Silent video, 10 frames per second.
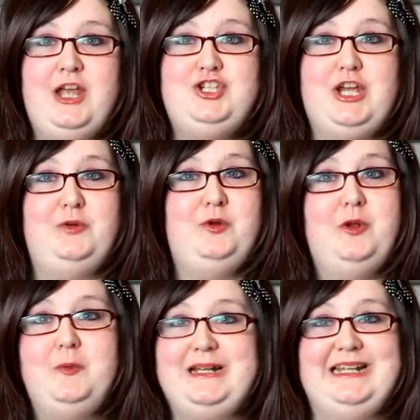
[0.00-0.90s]
Don't
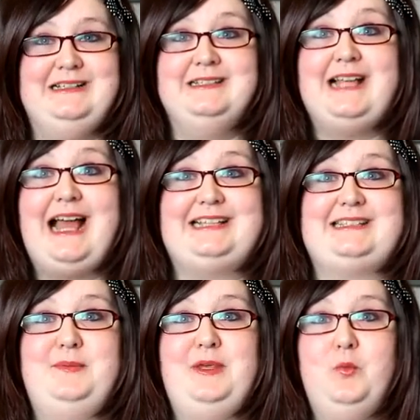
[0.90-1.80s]
please
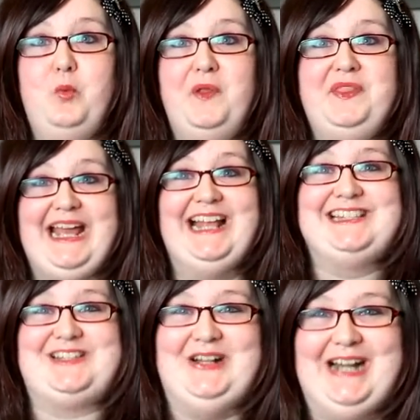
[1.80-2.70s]
ask me what the
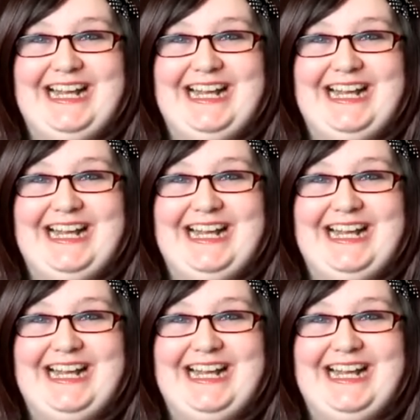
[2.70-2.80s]
answer